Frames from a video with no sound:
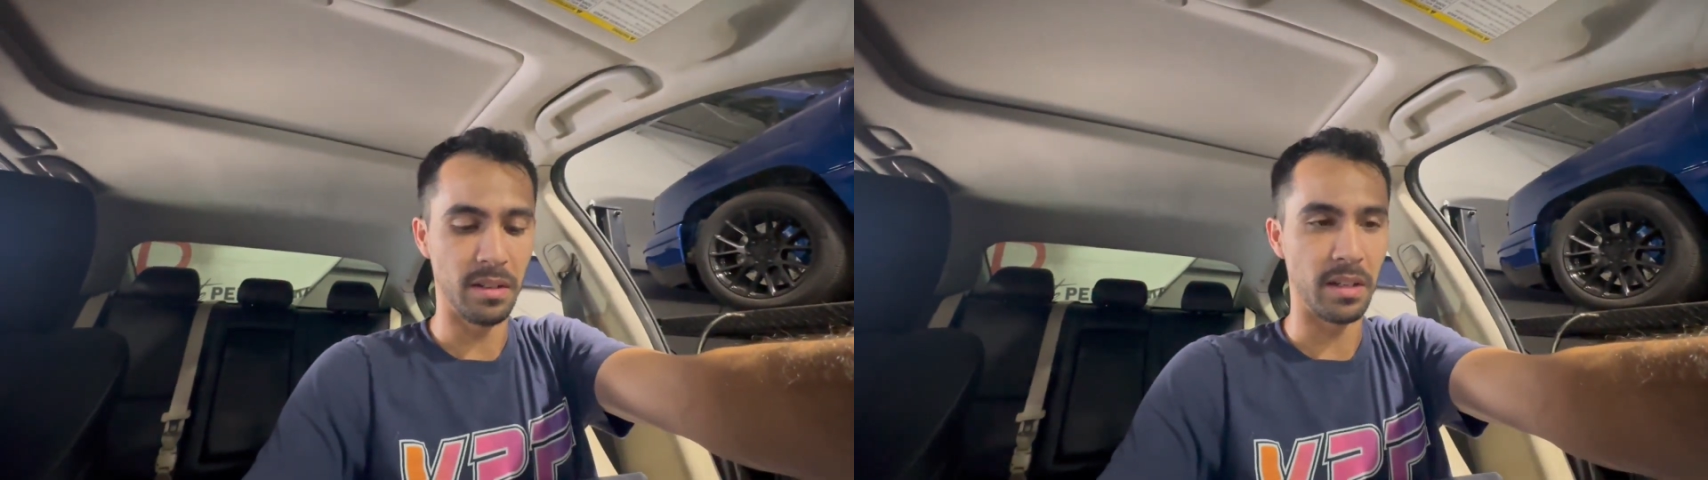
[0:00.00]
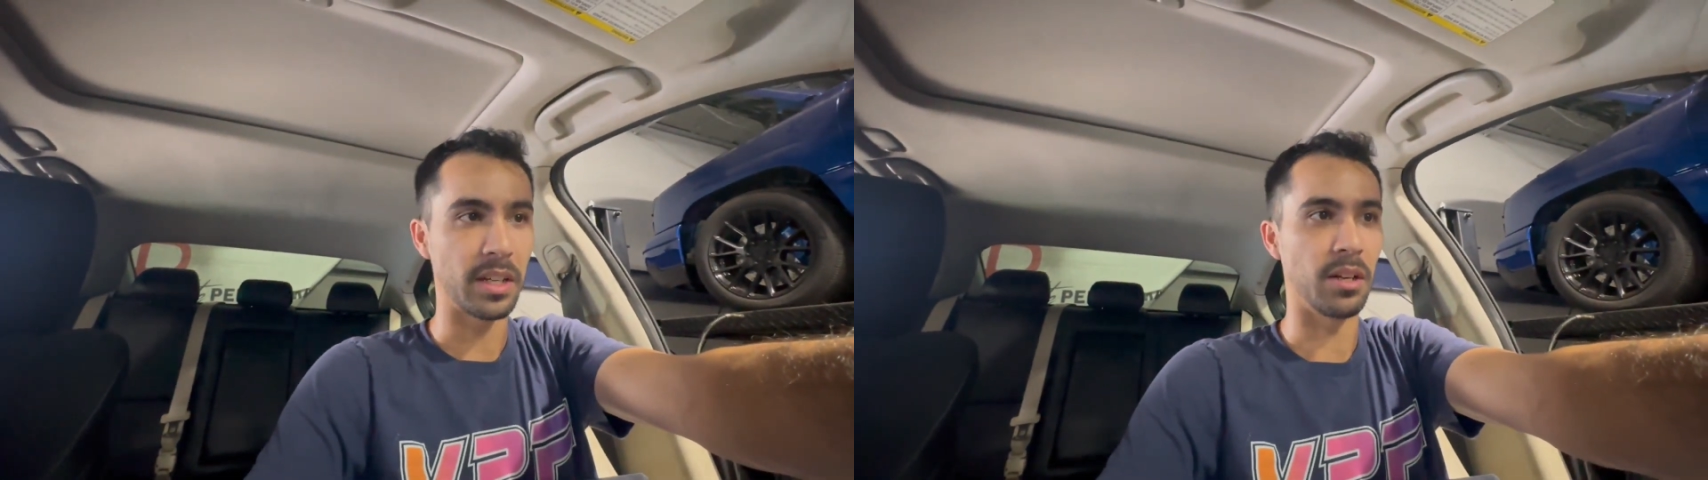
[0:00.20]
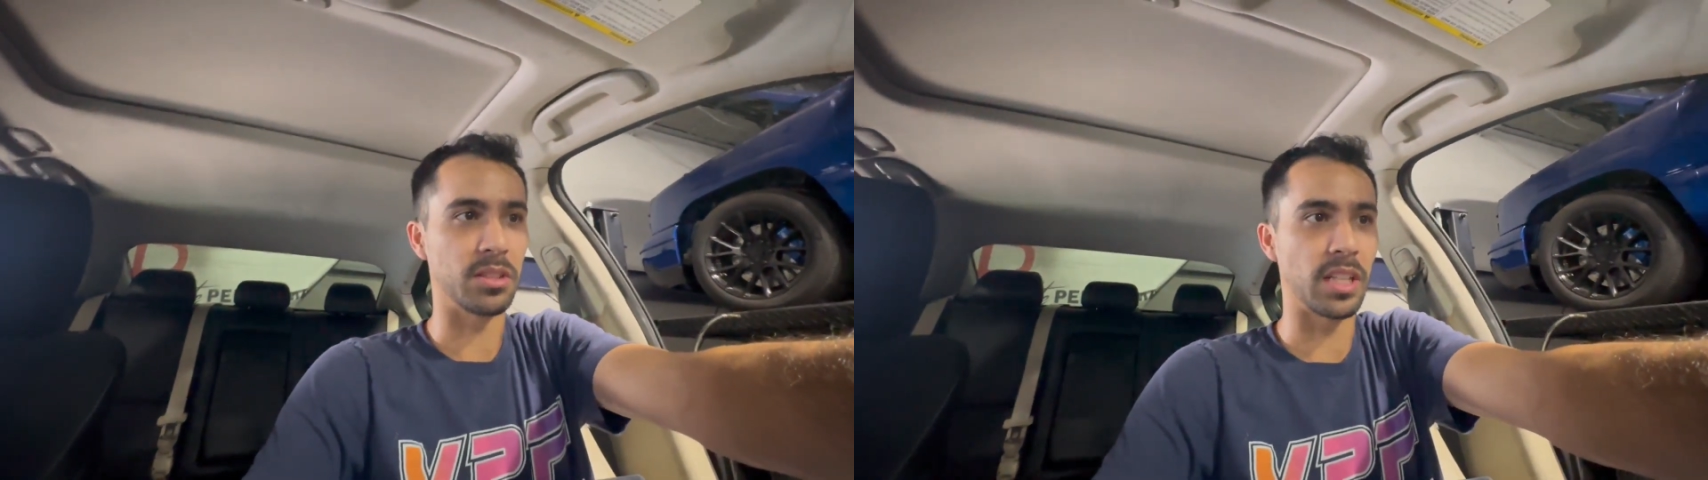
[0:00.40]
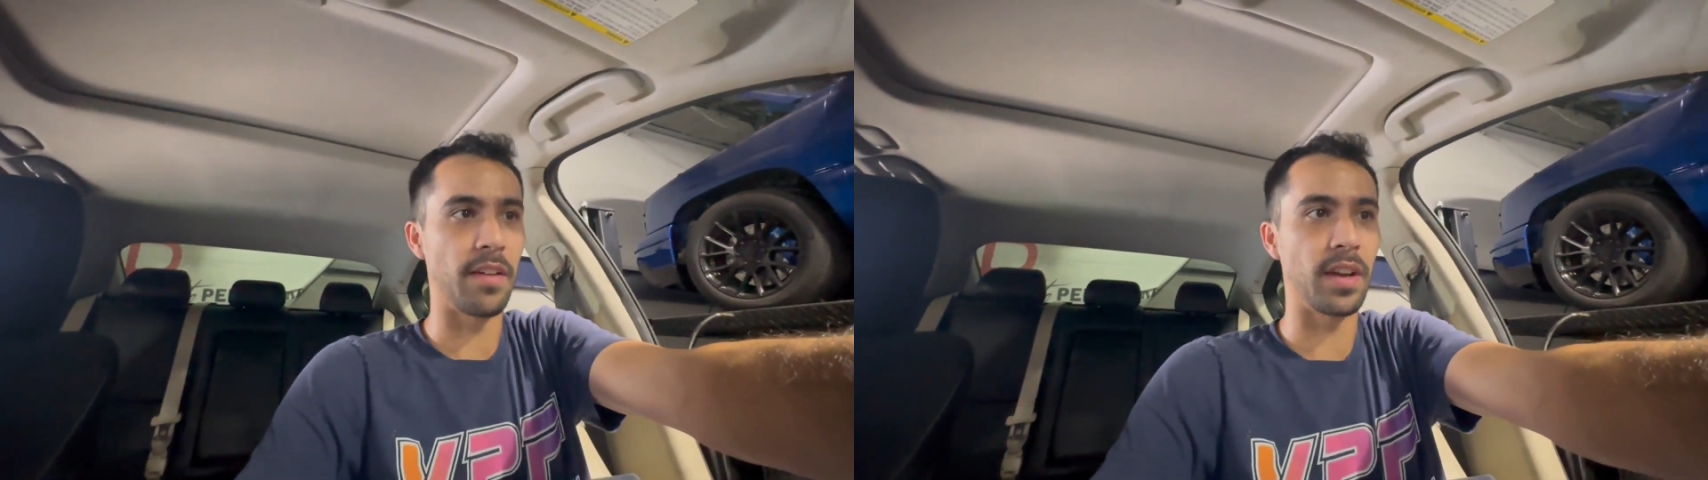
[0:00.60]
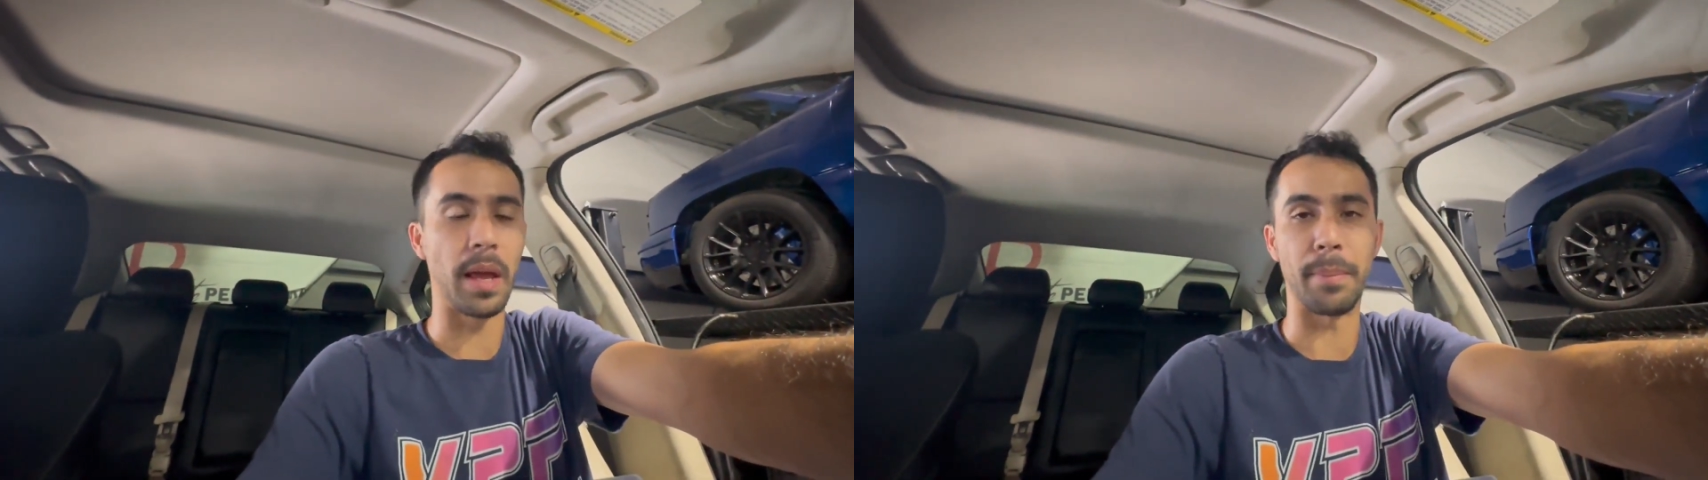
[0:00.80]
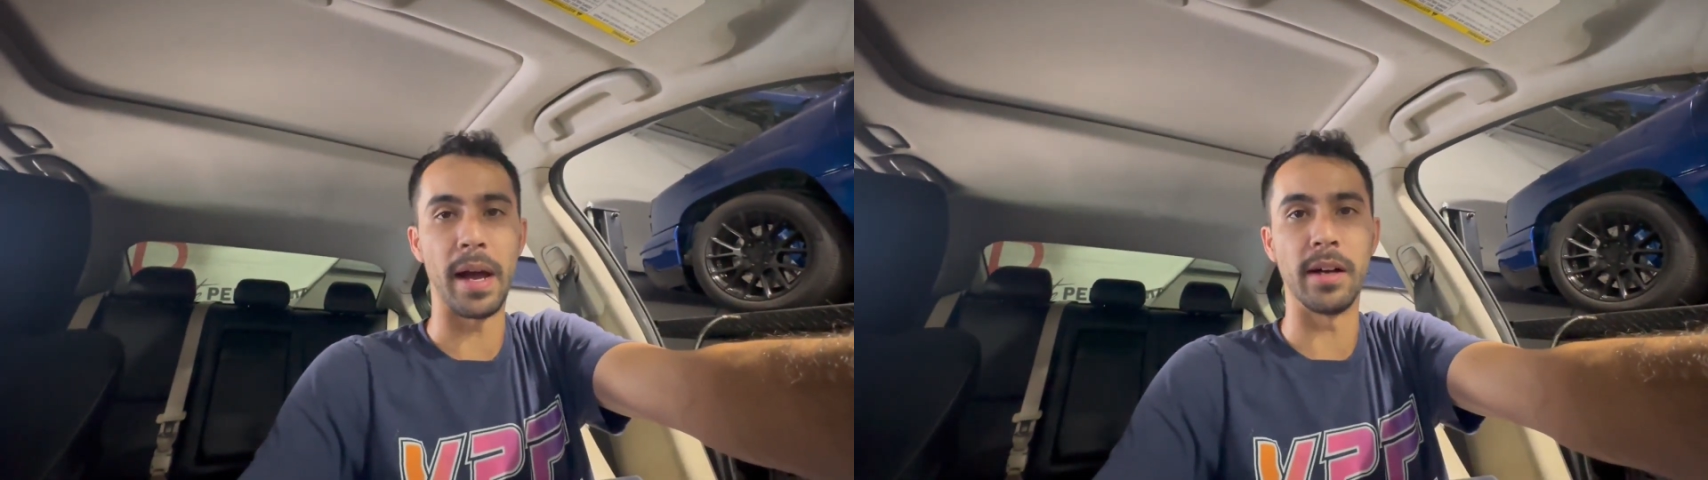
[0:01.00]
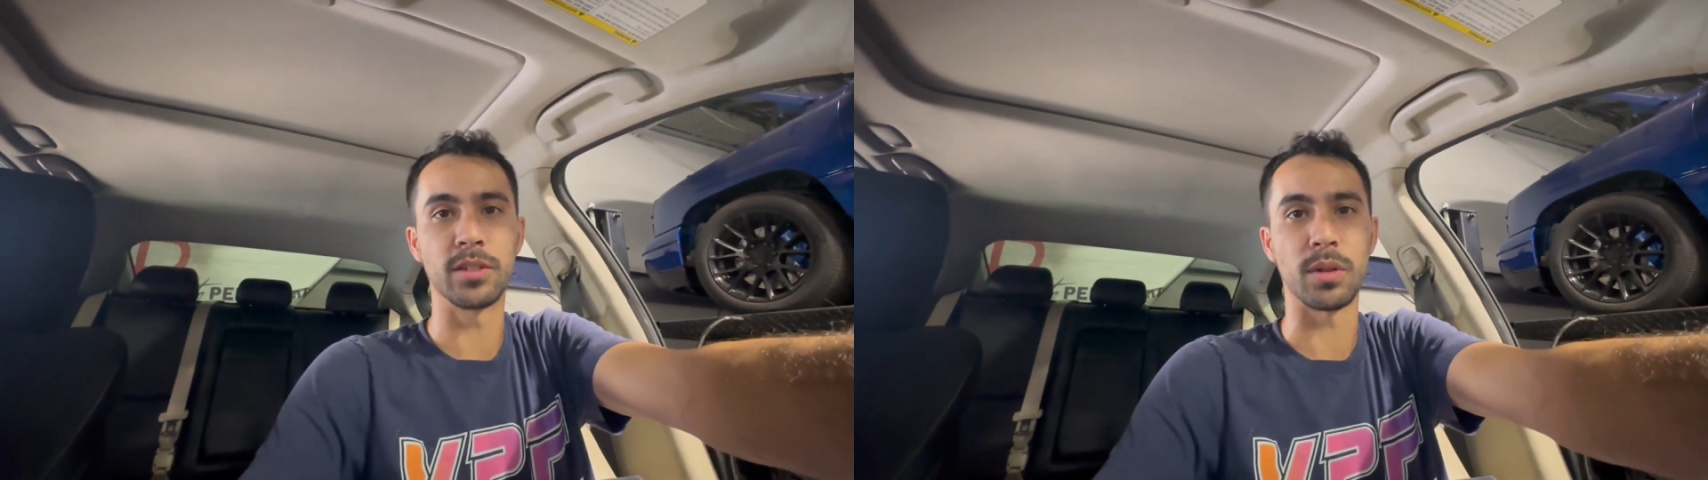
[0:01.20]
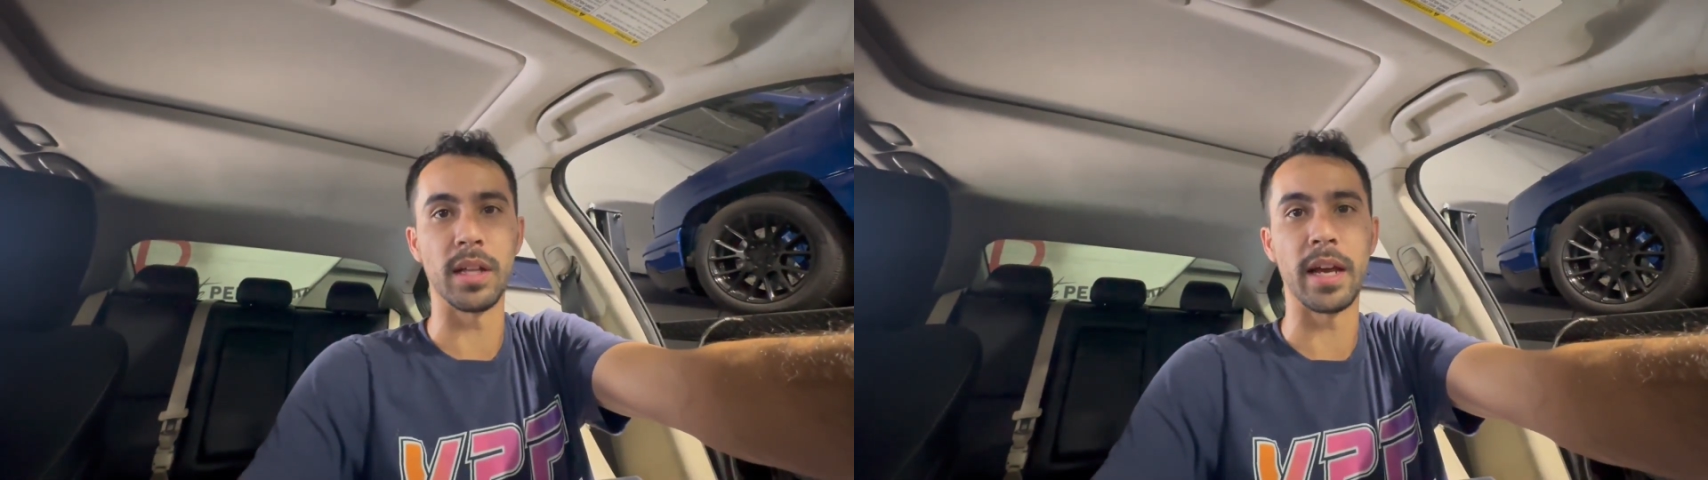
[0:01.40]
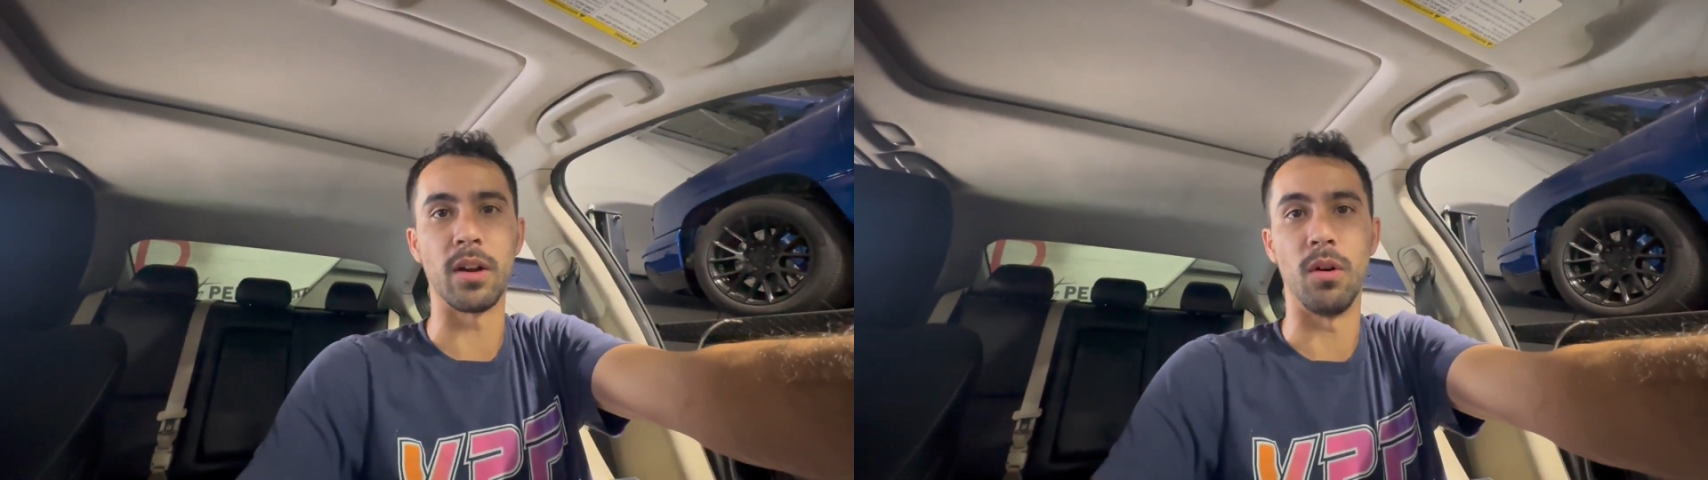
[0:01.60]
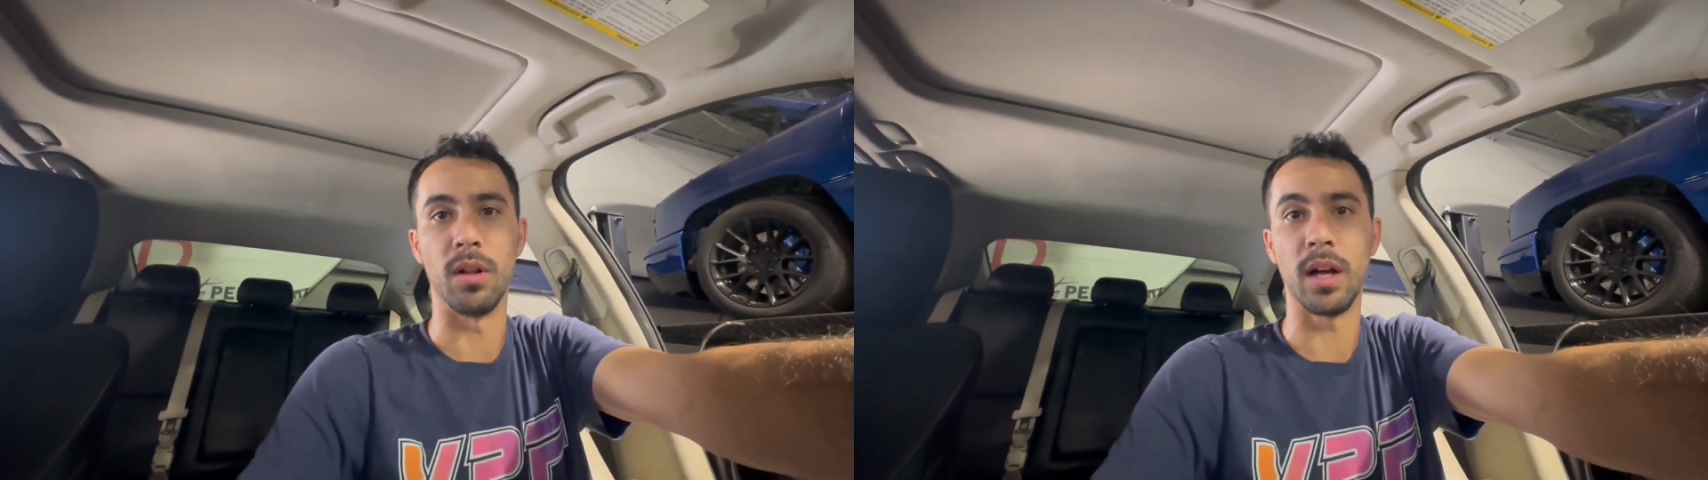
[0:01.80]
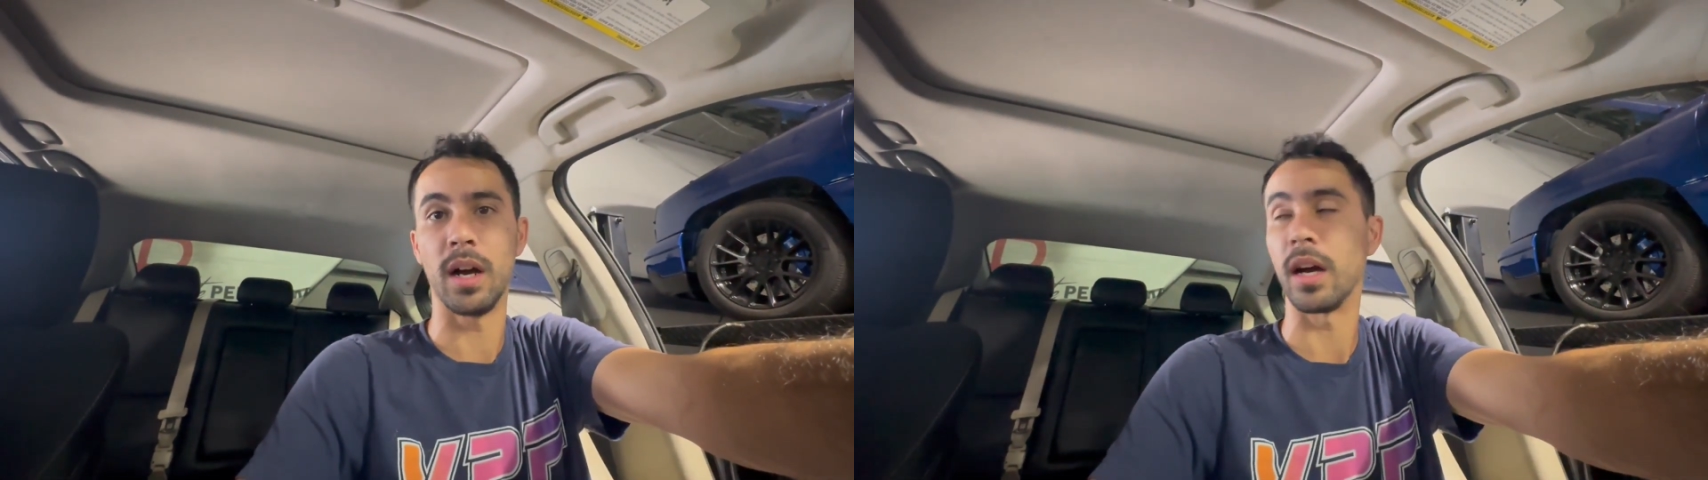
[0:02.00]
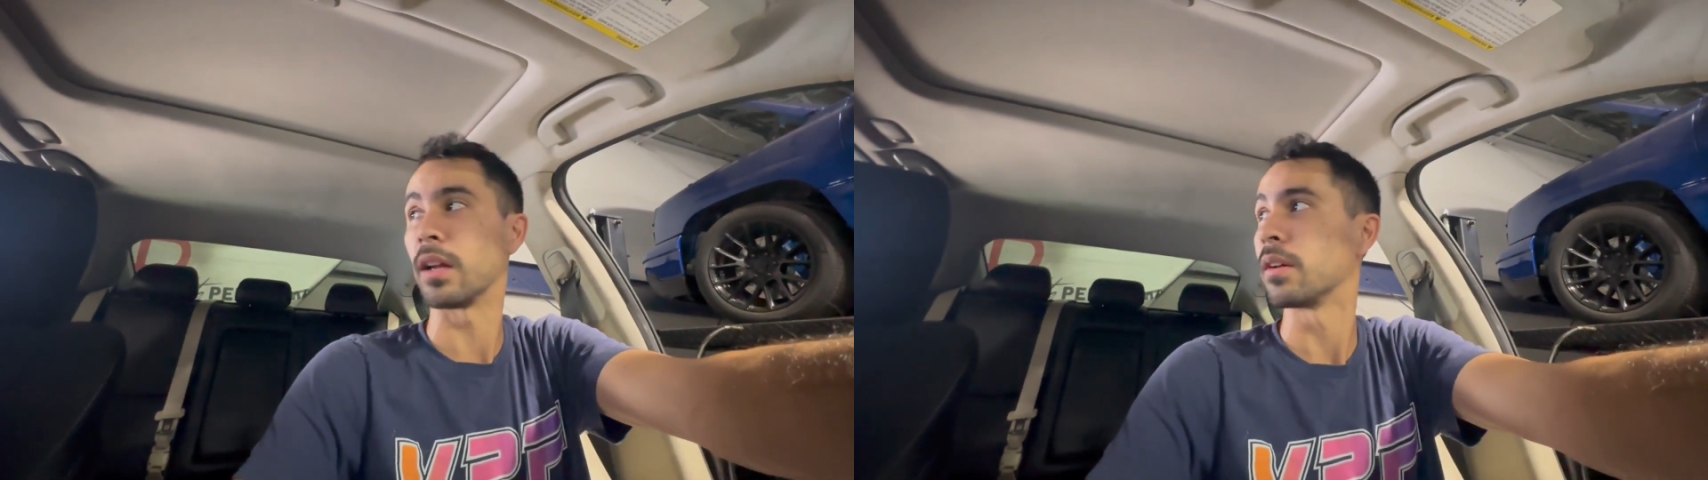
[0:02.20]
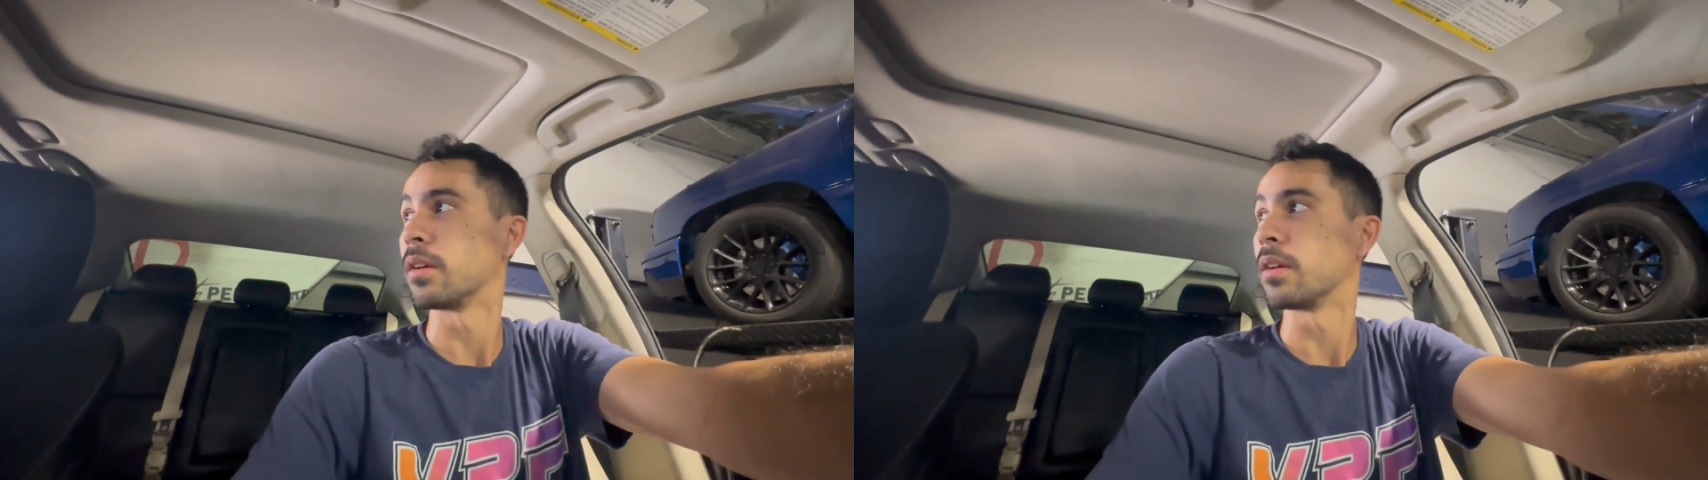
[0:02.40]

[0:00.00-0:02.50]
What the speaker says: like, you know, 7-8 pounds really ain't a whole lot.